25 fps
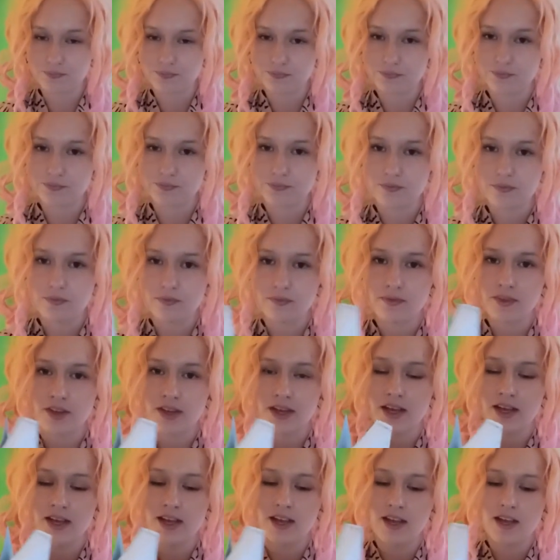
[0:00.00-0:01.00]

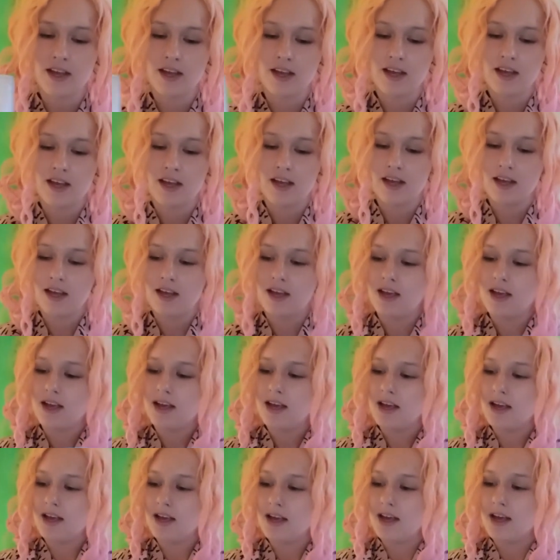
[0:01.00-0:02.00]

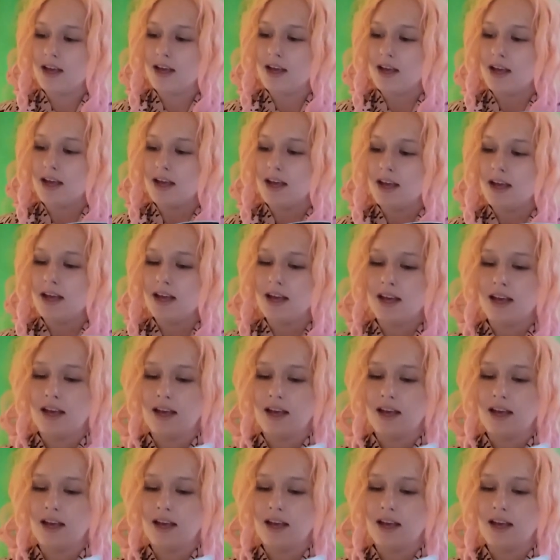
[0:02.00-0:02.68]
Nobody speaks.